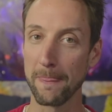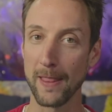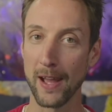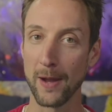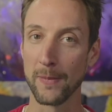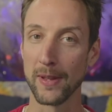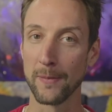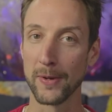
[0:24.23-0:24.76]

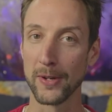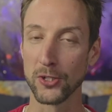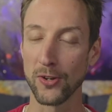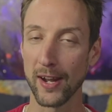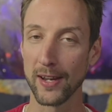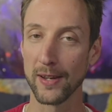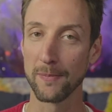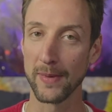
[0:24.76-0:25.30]
I'm going to
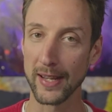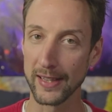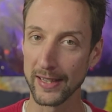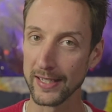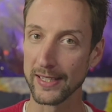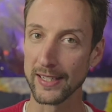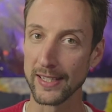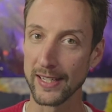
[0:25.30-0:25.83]
try to make
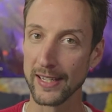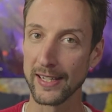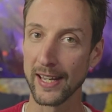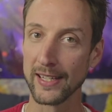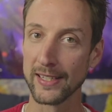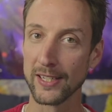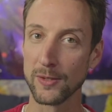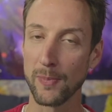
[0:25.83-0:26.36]
this as
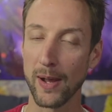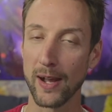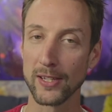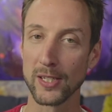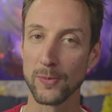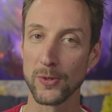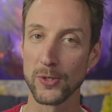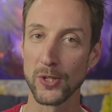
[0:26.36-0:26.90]
condensed as
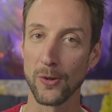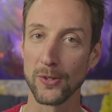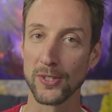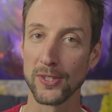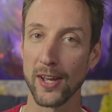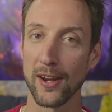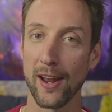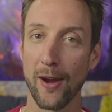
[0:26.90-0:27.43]
possible so it's
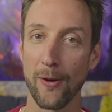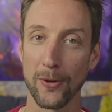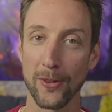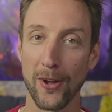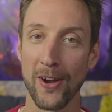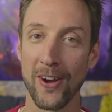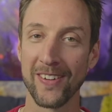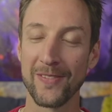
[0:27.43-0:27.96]
not an hour
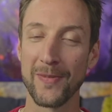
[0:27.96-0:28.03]
long.